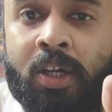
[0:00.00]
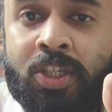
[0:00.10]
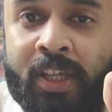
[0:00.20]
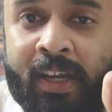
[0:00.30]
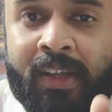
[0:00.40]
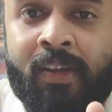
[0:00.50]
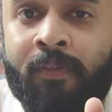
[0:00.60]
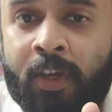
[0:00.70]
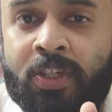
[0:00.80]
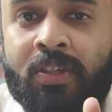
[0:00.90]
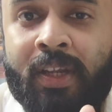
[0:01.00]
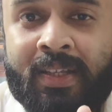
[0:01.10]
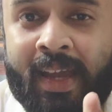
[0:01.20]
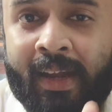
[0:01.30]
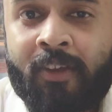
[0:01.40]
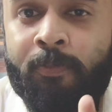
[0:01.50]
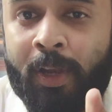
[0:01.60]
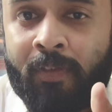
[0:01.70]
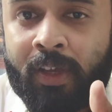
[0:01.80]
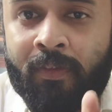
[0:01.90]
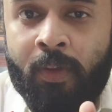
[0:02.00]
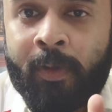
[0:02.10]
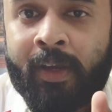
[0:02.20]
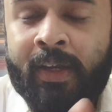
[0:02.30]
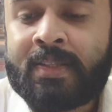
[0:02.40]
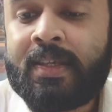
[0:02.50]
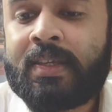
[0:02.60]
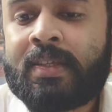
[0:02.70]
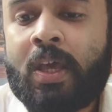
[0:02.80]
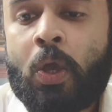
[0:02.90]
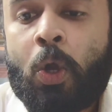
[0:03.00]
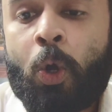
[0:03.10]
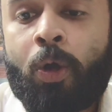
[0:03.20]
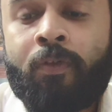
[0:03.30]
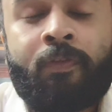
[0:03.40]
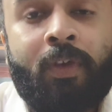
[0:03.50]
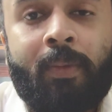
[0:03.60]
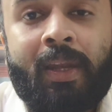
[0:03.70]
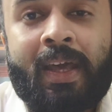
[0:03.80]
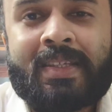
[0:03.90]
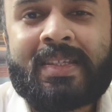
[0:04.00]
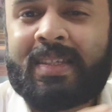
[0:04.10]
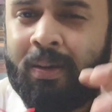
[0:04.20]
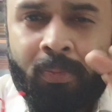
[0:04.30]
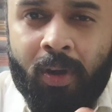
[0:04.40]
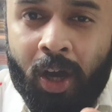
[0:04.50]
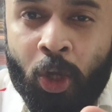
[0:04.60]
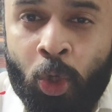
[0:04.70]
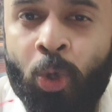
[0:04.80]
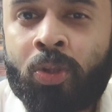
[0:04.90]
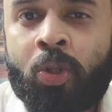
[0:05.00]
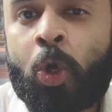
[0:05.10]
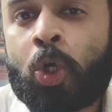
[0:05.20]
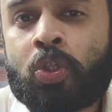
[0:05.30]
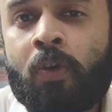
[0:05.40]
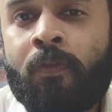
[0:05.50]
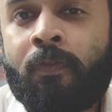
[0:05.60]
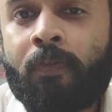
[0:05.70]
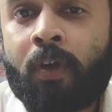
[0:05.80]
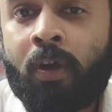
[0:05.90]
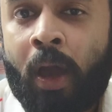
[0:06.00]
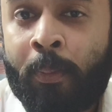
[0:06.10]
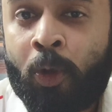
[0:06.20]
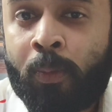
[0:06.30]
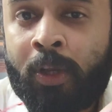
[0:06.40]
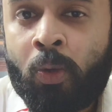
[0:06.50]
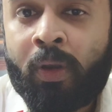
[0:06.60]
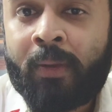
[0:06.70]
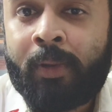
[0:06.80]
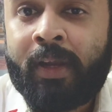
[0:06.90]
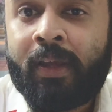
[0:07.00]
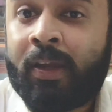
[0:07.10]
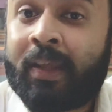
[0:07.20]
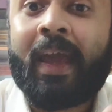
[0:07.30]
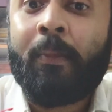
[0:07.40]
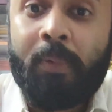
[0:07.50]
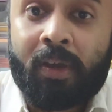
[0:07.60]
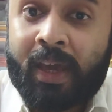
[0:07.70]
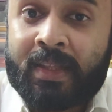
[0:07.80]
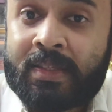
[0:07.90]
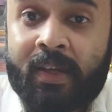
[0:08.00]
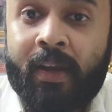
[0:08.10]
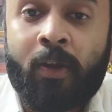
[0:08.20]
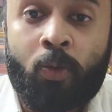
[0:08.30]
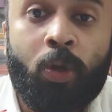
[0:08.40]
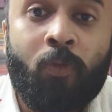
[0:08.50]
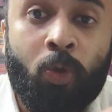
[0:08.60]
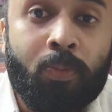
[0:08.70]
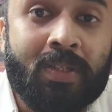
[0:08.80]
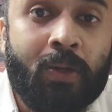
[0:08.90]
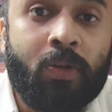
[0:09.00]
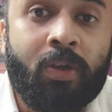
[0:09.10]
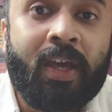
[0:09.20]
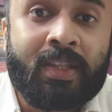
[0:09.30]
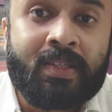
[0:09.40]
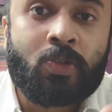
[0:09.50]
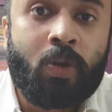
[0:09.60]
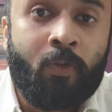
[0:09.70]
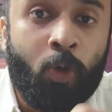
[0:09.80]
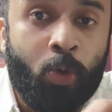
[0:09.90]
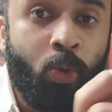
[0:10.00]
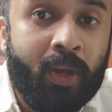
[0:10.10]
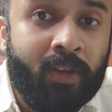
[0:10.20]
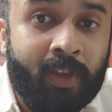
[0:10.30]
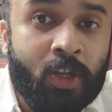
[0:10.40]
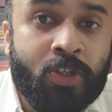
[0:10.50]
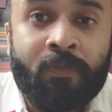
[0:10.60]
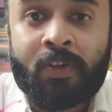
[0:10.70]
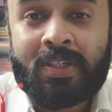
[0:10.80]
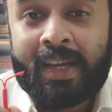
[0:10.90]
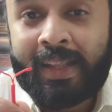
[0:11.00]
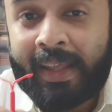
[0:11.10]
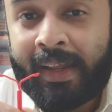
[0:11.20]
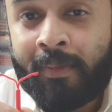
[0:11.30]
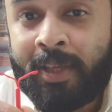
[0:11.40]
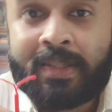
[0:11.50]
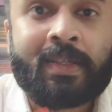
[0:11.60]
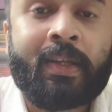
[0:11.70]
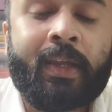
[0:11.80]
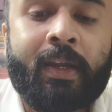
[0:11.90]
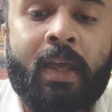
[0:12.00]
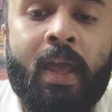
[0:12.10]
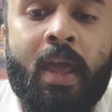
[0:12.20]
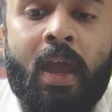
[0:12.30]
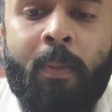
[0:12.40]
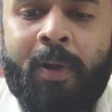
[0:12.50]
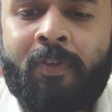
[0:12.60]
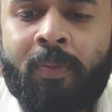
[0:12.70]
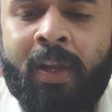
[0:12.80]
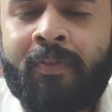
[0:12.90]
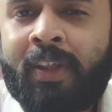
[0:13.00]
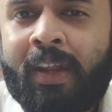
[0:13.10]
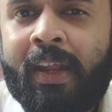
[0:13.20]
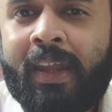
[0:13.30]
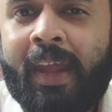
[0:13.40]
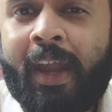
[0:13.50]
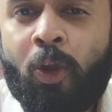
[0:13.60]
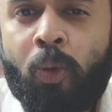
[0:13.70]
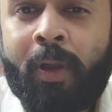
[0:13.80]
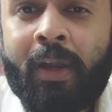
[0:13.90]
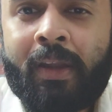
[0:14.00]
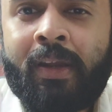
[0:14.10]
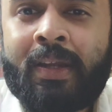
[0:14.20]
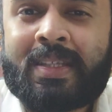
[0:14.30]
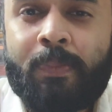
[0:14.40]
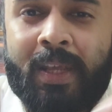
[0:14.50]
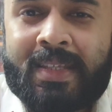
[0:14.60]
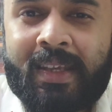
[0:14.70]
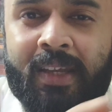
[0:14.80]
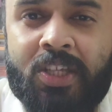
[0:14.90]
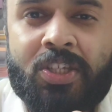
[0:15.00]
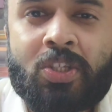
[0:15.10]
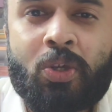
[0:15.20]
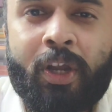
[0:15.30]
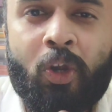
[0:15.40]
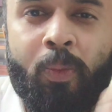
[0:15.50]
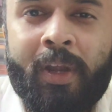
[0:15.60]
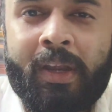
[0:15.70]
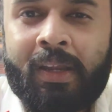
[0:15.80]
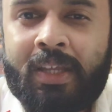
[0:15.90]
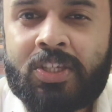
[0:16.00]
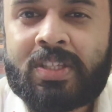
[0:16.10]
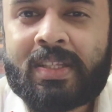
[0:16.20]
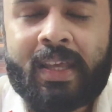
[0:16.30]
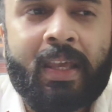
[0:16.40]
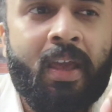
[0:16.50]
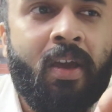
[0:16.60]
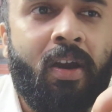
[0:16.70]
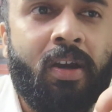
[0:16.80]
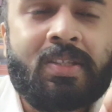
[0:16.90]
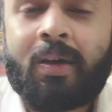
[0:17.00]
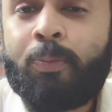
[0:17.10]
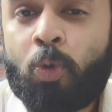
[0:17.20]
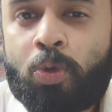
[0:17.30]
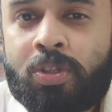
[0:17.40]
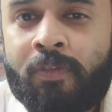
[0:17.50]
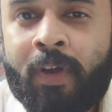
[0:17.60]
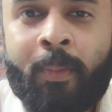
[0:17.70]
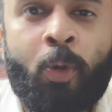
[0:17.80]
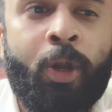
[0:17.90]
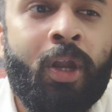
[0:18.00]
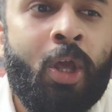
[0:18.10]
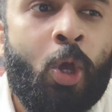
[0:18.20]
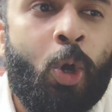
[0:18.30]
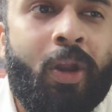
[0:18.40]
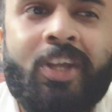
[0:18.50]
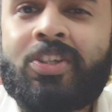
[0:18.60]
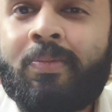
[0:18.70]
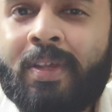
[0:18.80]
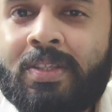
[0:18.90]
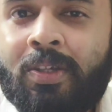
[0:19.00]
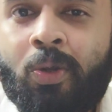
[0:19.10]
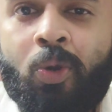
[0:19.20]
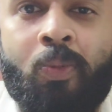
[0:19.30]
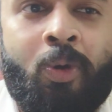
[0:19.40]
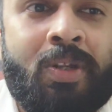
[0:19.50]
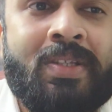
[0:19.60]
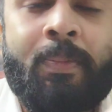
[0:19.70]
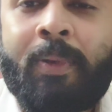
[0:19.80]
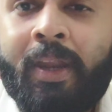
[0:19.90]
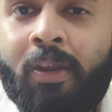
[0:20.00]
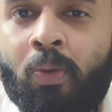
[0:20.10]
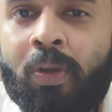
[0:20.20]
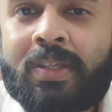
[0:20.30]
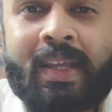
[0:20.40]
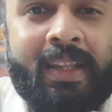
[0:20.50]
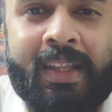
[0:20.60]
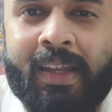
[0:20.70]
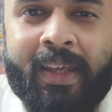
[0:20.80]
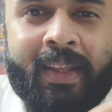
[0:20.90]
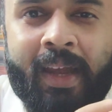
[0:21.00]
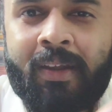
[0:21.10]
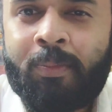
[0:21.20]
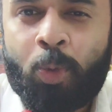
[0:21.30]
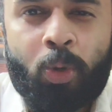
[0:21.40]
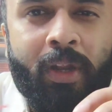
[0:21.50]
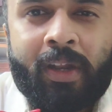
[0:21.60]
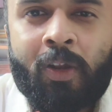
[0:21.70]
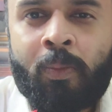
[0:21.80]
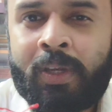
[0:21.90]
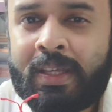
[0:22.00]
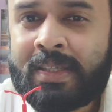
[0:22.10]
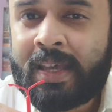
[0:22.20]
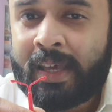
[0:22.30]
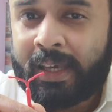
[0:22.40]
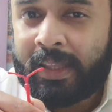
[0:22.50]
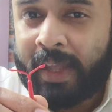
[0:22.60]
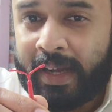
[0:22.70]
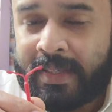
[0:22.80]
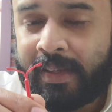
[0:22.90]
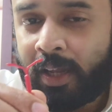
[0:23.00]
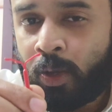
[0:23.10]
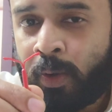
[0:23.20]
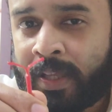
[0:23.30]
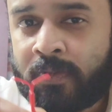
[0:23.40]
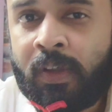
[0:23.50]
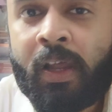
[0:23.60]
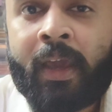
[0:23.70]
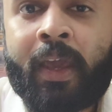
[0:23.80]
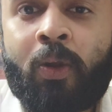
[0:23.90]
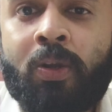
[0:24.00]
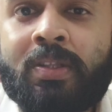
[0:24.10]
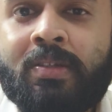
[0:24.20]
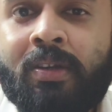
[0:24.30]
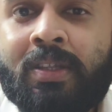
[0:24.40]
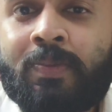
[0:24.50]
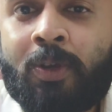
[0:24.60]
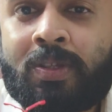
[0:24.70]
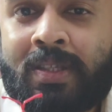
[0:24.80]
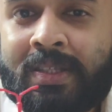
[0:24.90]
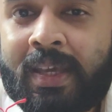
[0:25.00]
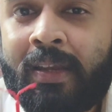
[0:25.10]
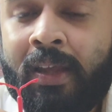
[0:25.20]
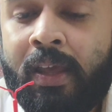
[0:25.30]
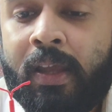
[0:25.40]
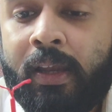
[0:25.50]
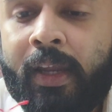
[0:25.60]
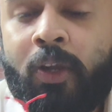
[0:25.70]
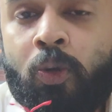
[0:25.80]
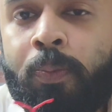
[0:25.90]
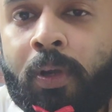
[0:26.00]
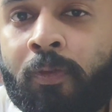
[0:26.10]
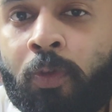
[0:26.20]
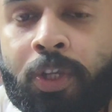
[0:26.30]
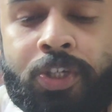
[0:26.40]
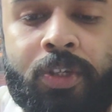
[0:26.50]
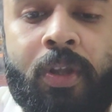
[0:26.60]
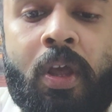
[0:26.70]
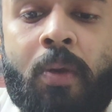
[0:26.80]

genital infection, that is active pelvic inflammatory disease, or if a female has some unknown cause of abnormal uterine bleeding, it can be a cancer and I do not want to miss out on a cancer. So I want to do an evaluation first and then I'll be inserting it. Apart from that, if there are any endometrial displacing lesions or endometrial lesions like a submucosal fibroid or Asherman syndrome or a septate uterus, anything like that, Mullerian anomalies, in that scenario as well, I cannot insert this because this can lead to perforation